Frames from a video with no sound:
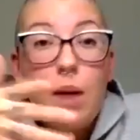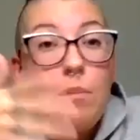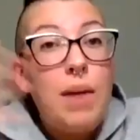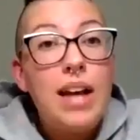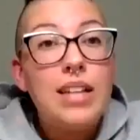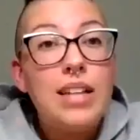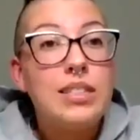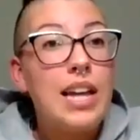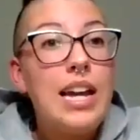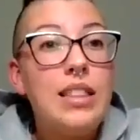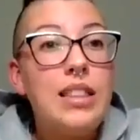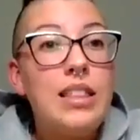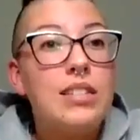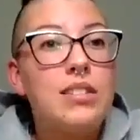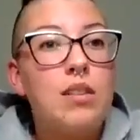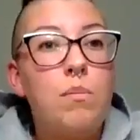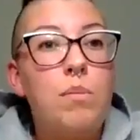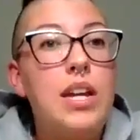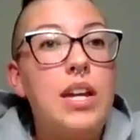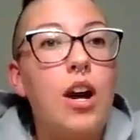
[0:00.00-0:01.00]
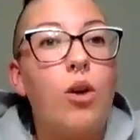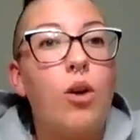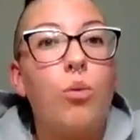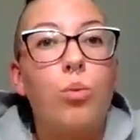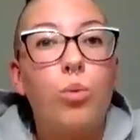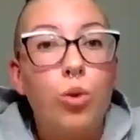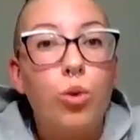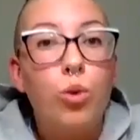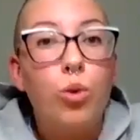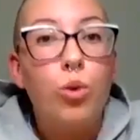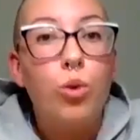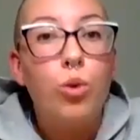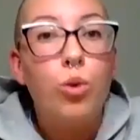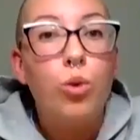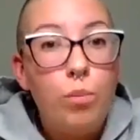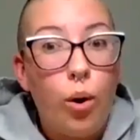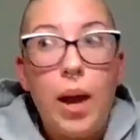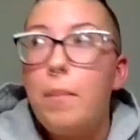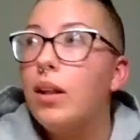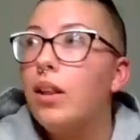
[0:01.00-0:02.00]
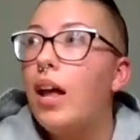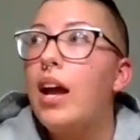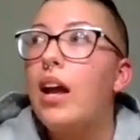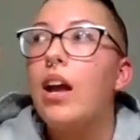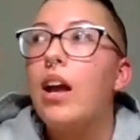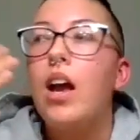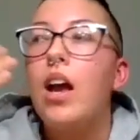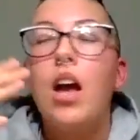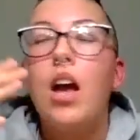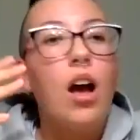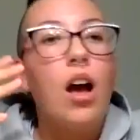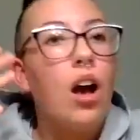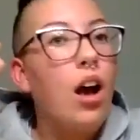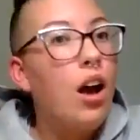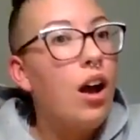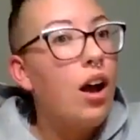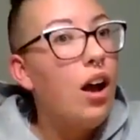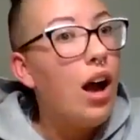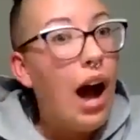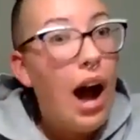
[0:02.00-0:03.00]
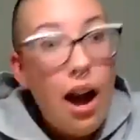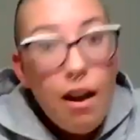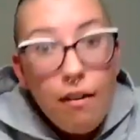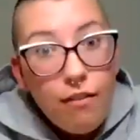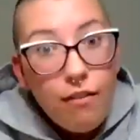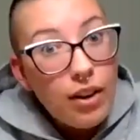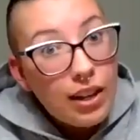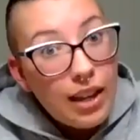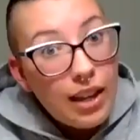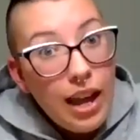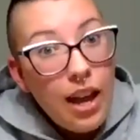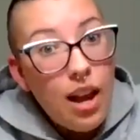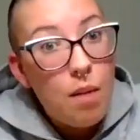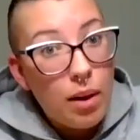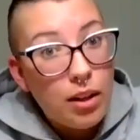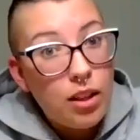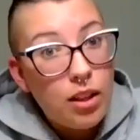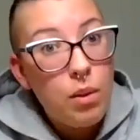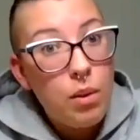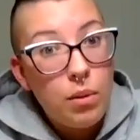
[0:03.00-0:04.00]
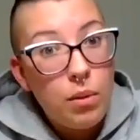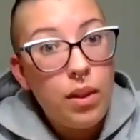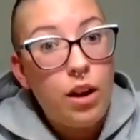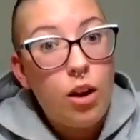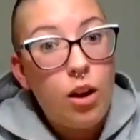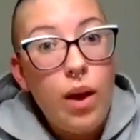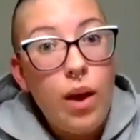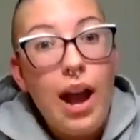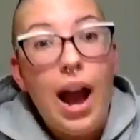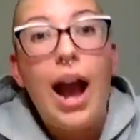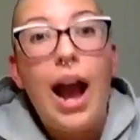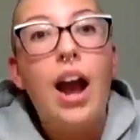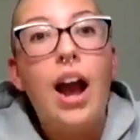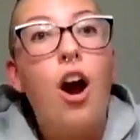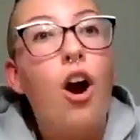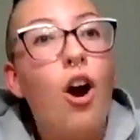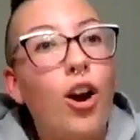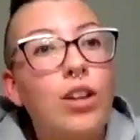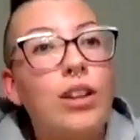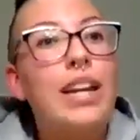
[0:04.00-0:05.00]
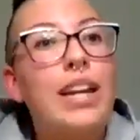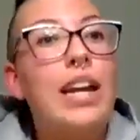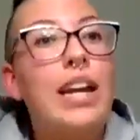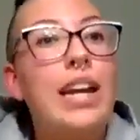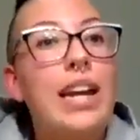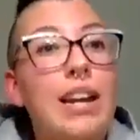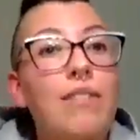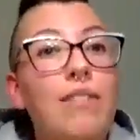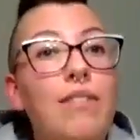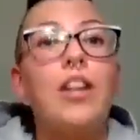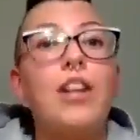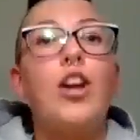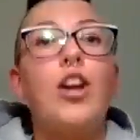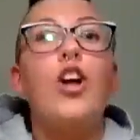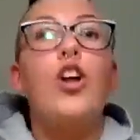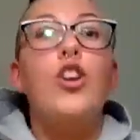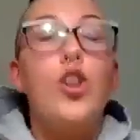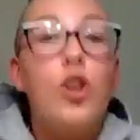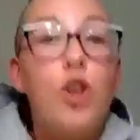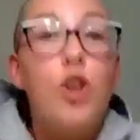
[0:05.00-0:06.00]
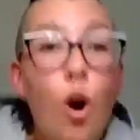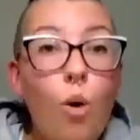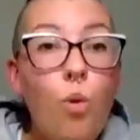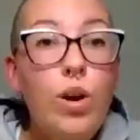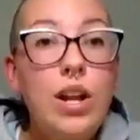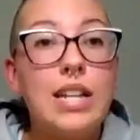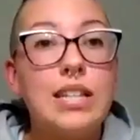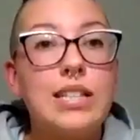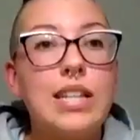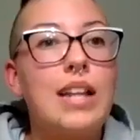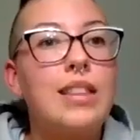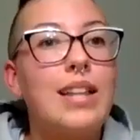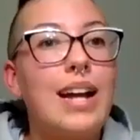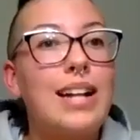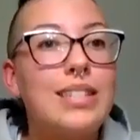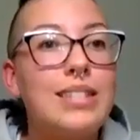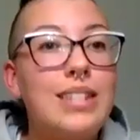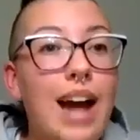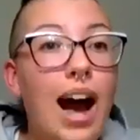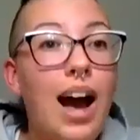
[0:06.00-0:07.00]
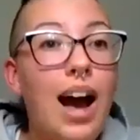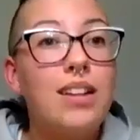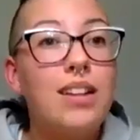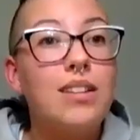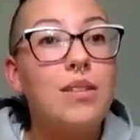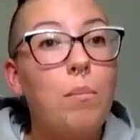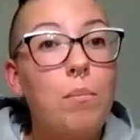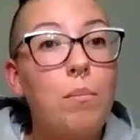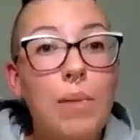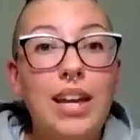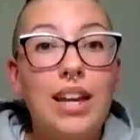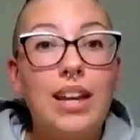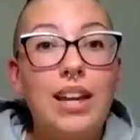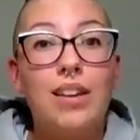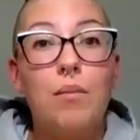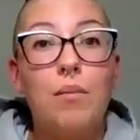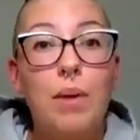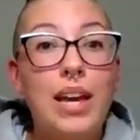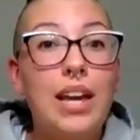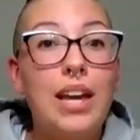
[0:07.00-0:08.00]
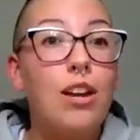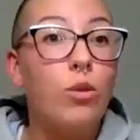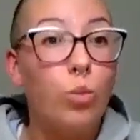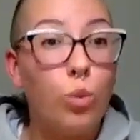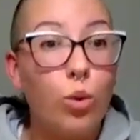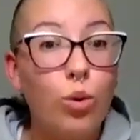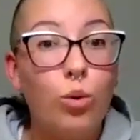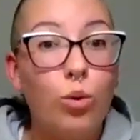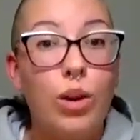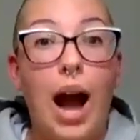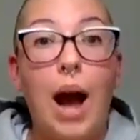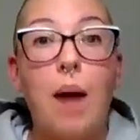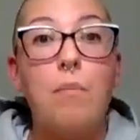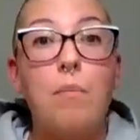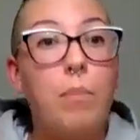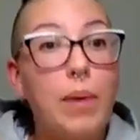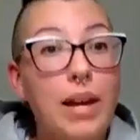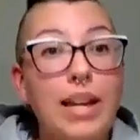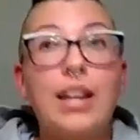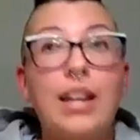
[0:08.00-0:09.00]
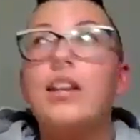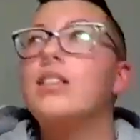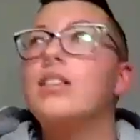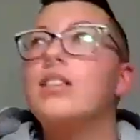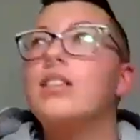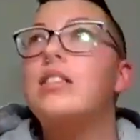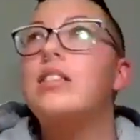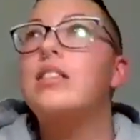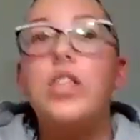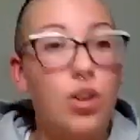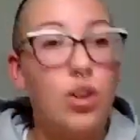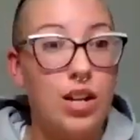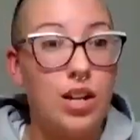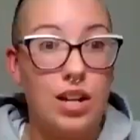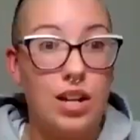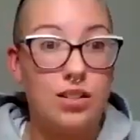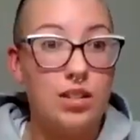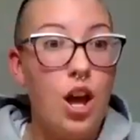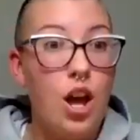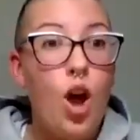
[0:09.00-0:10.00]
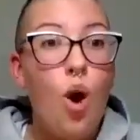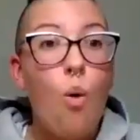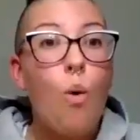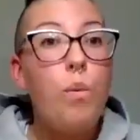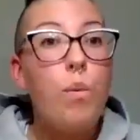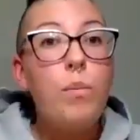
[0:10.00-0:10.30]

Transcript: And I'm not saying this to be a rude boy, but like I forget about the people that quit. I hardly even notice. And that's not me being rude. I'm being serious.